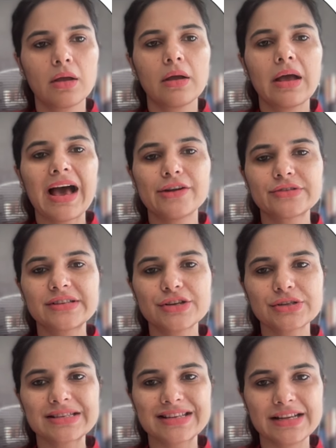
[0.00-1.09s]

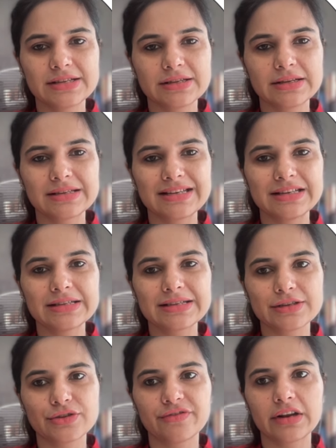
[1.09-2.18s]
Hallucinations seen in
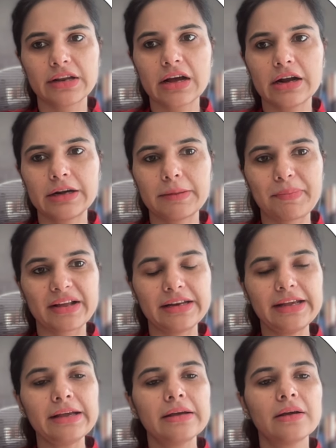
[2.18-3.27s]
schizophrenia
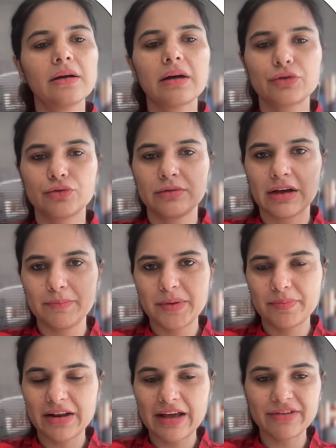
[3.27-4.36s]
are
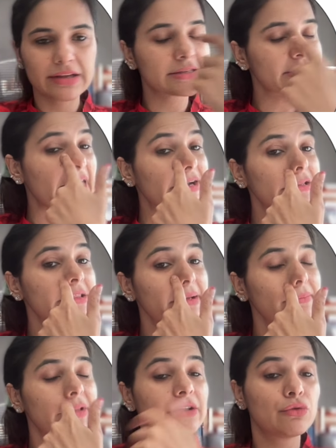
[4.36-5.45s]
people having insight in
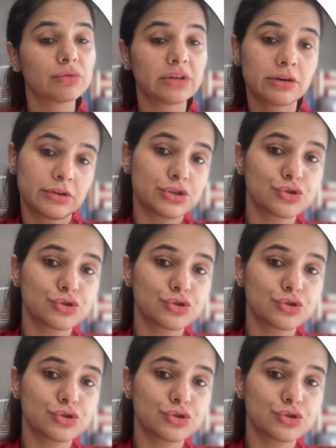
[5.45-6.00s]
them. They know that it is